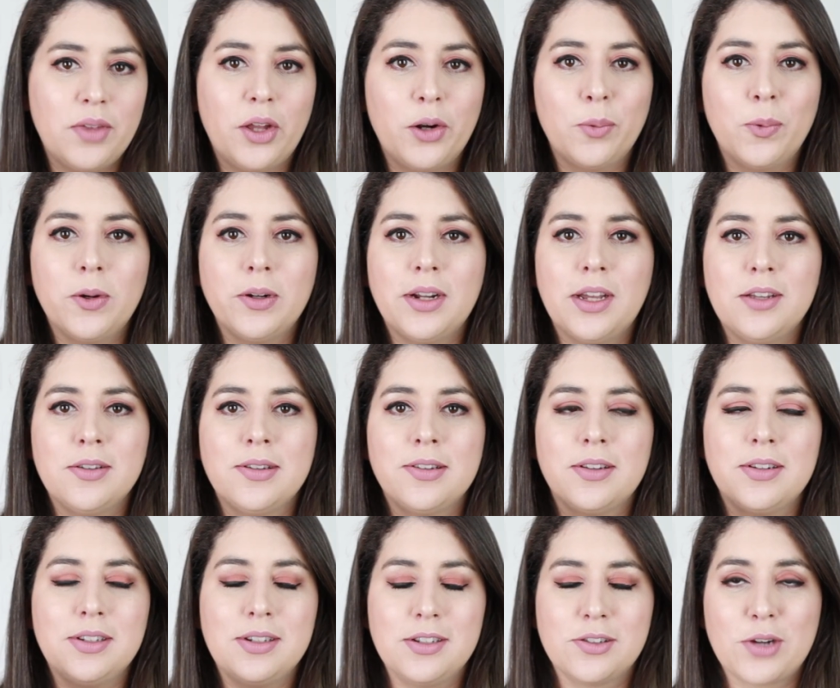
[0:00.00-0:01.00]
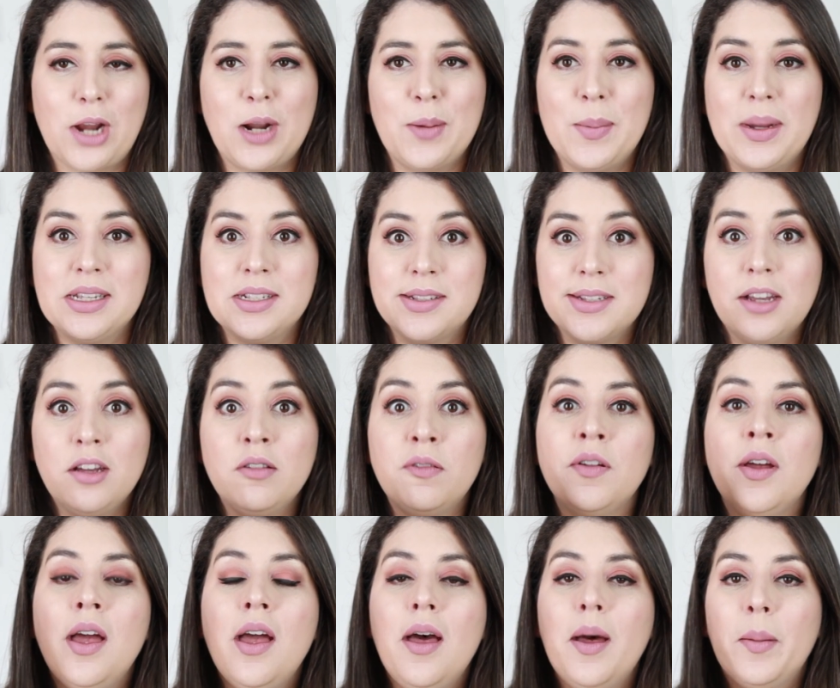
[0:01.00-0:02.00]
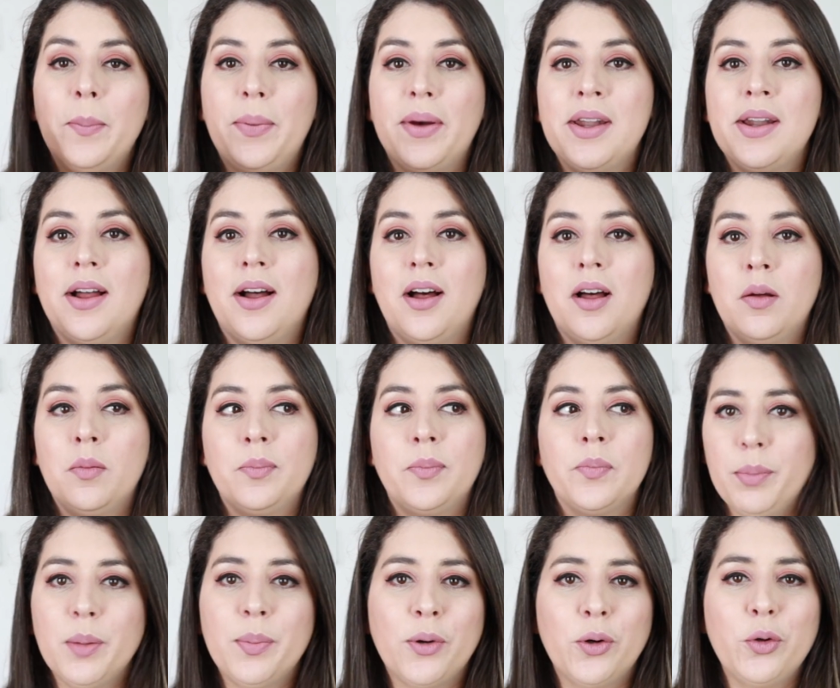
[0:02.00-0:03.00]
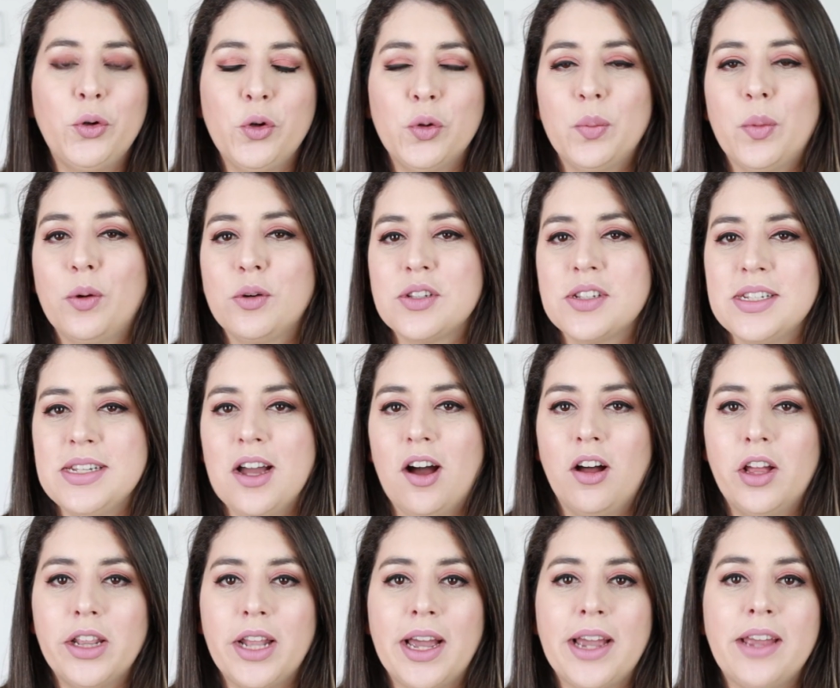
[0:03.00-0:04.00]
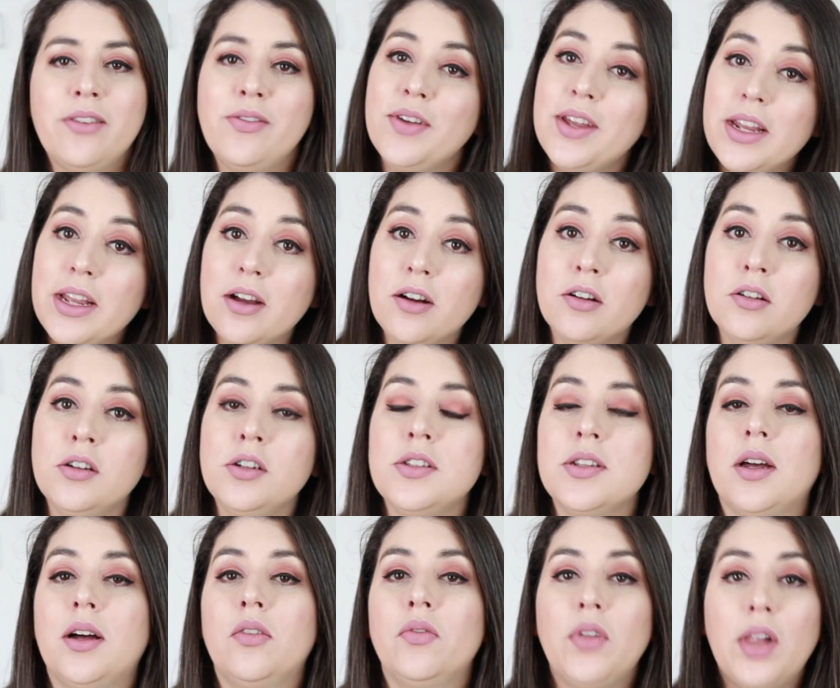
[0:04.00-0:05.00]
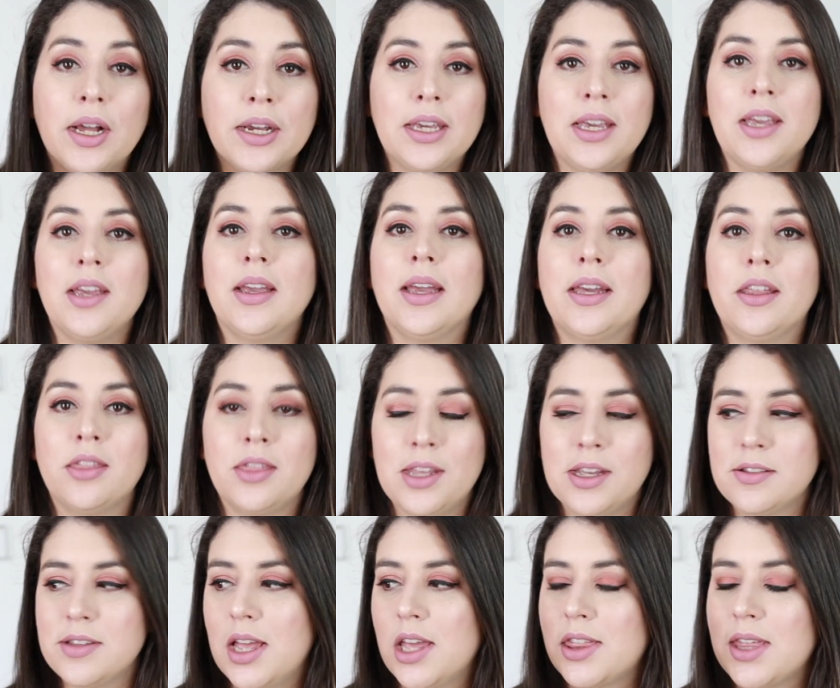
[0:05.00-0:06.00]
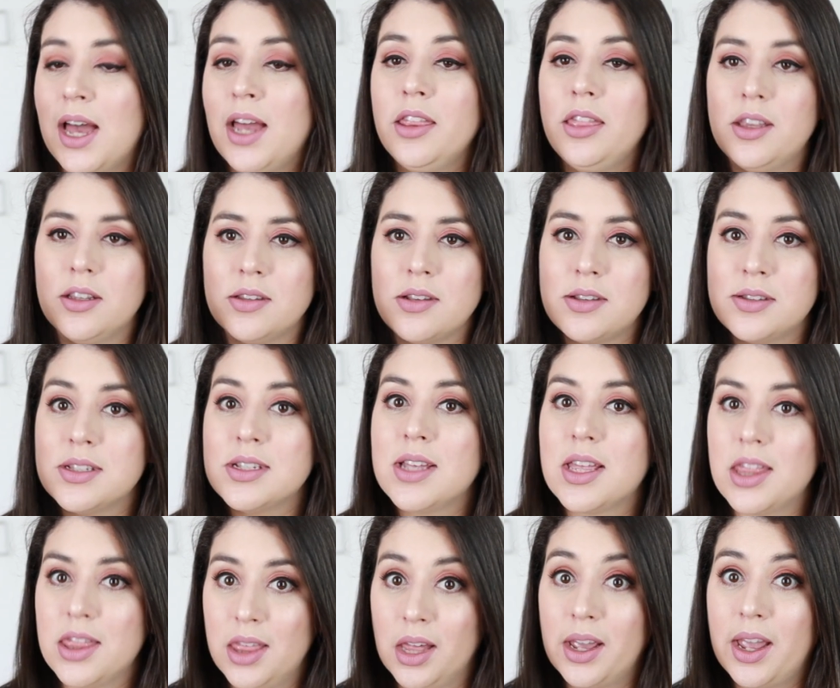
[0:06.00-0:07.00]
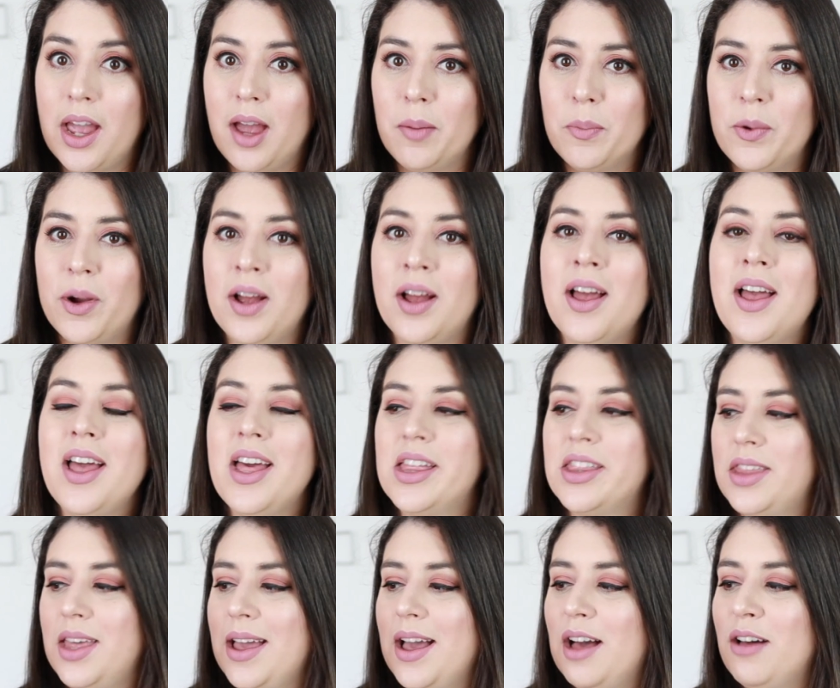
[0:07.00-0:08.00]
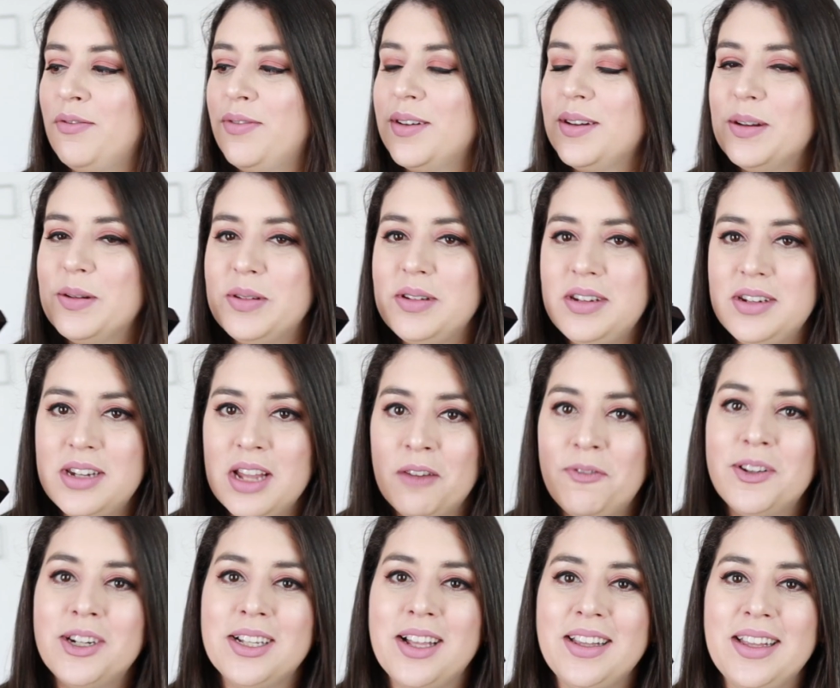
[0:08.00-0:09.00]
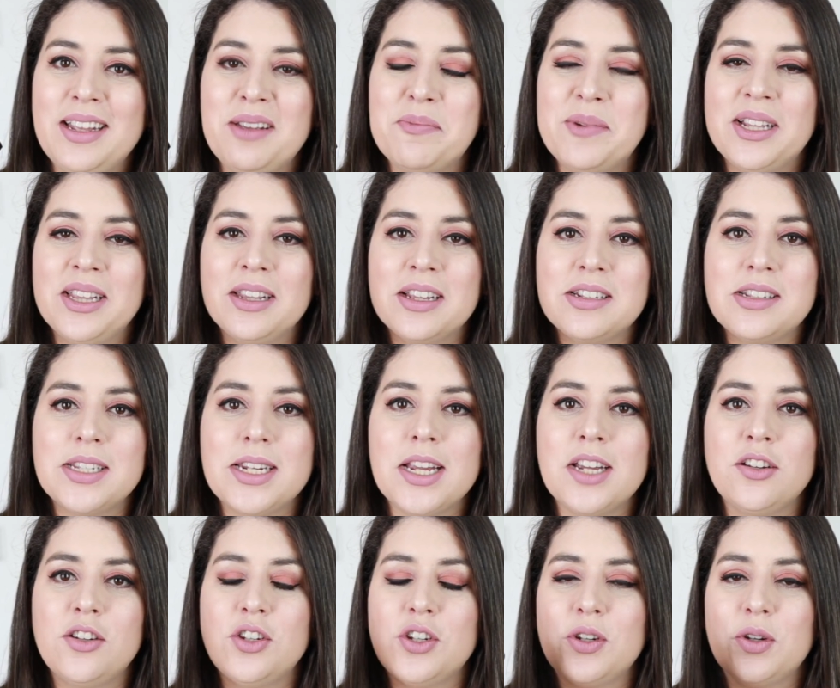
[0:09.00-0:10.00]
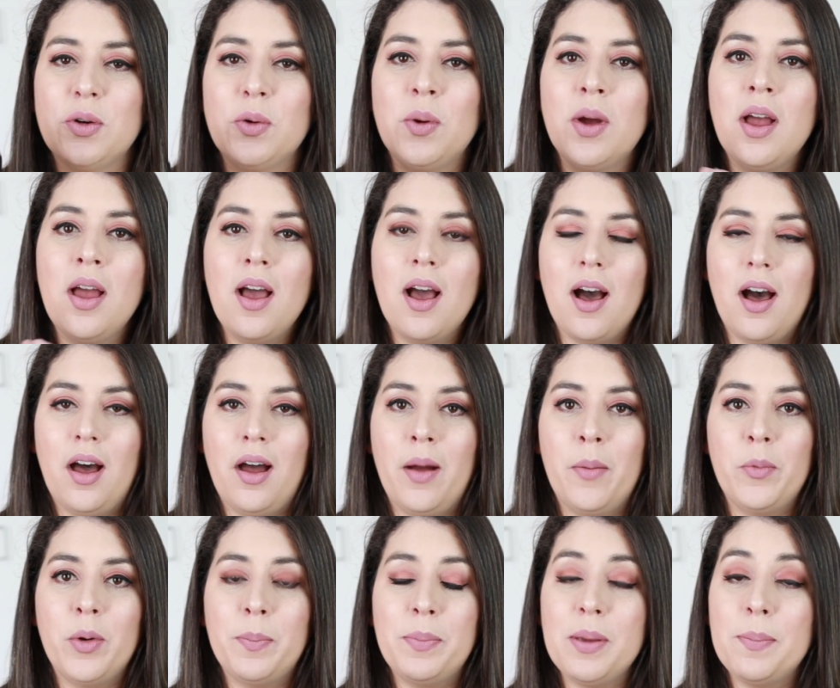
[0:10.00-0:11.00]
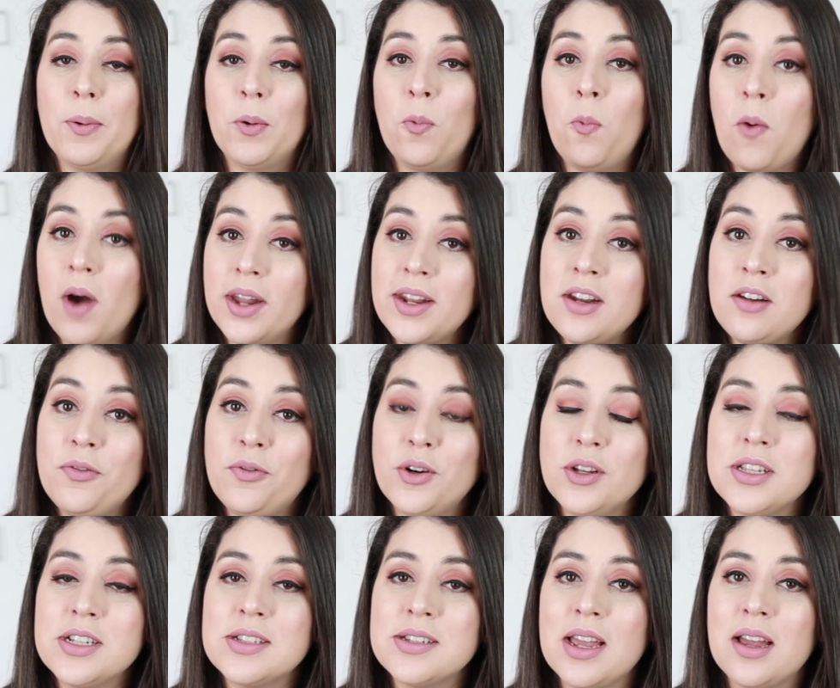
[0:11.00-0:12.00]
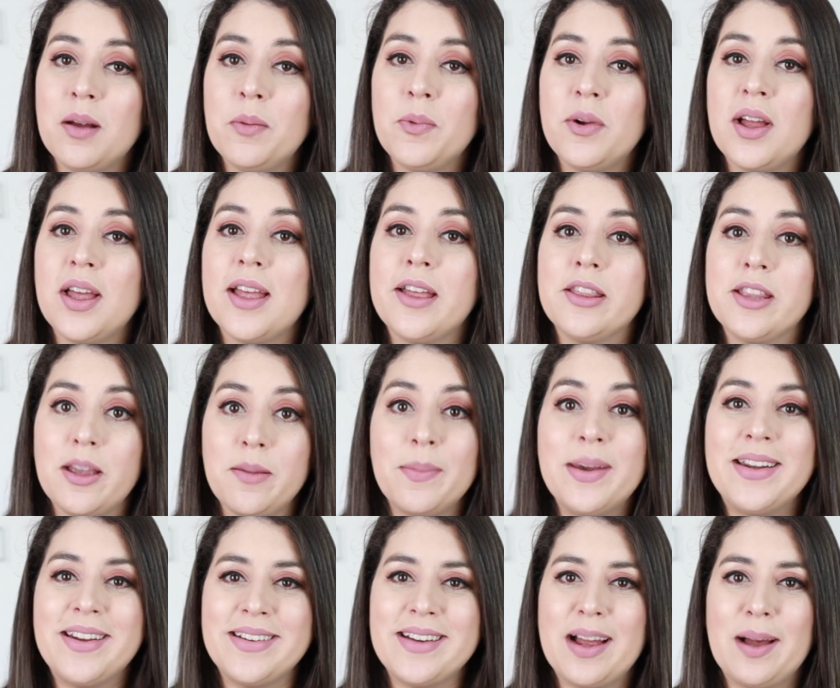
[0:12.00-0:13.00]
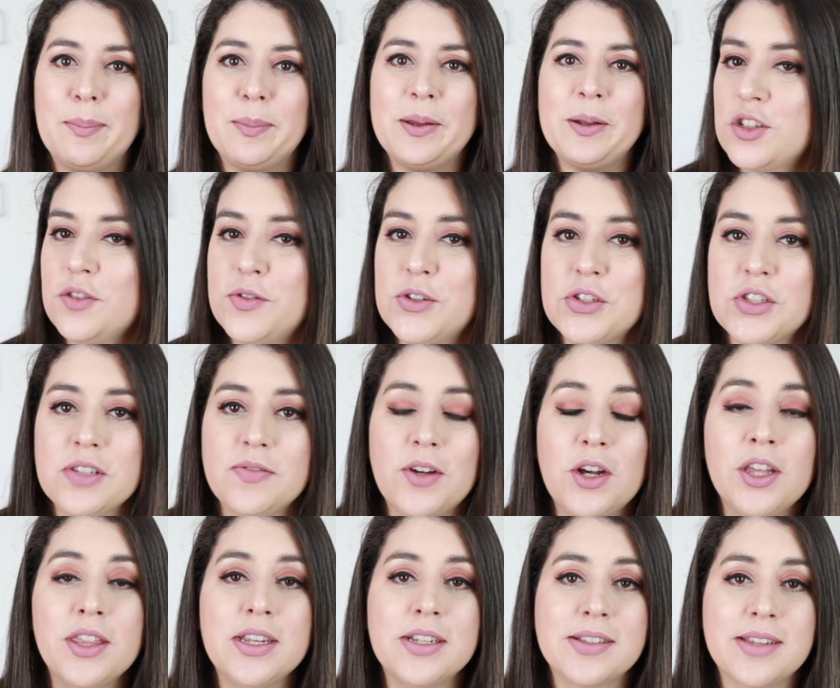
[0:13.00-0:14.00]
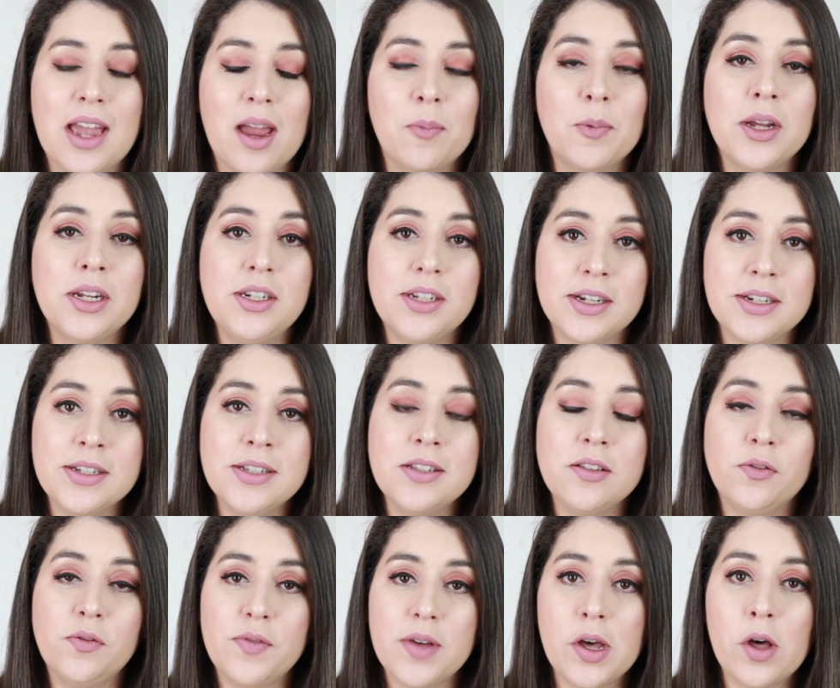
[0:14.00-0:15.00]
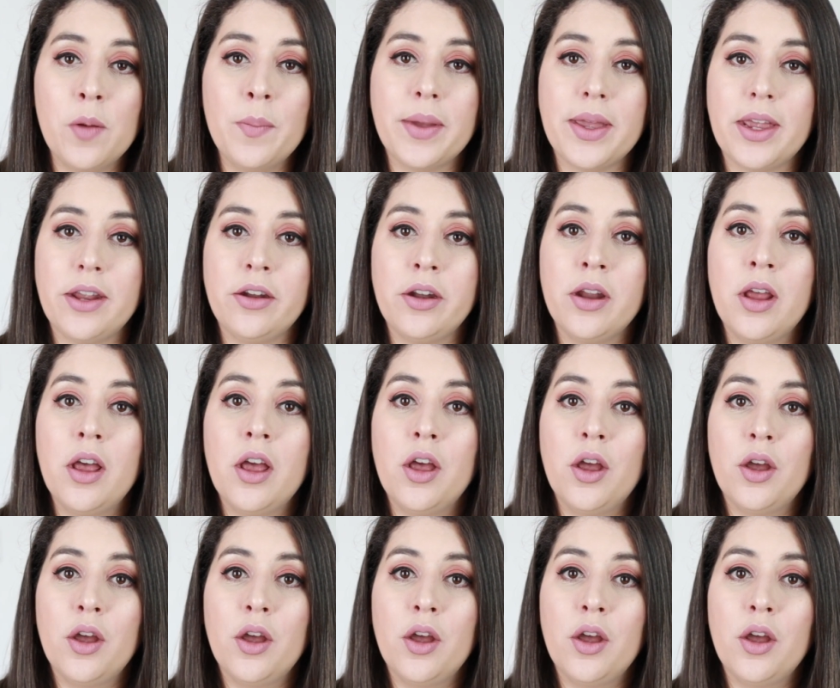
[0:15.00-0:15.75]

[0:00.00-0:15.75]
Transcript: not a word I used to describe myself, but um, people who do mostly online videos, um, vlogging and things like that. This is the camera. They have definitely been listening to um, what people wanted for this camera, and they made it happen. So first of all, this camera does film in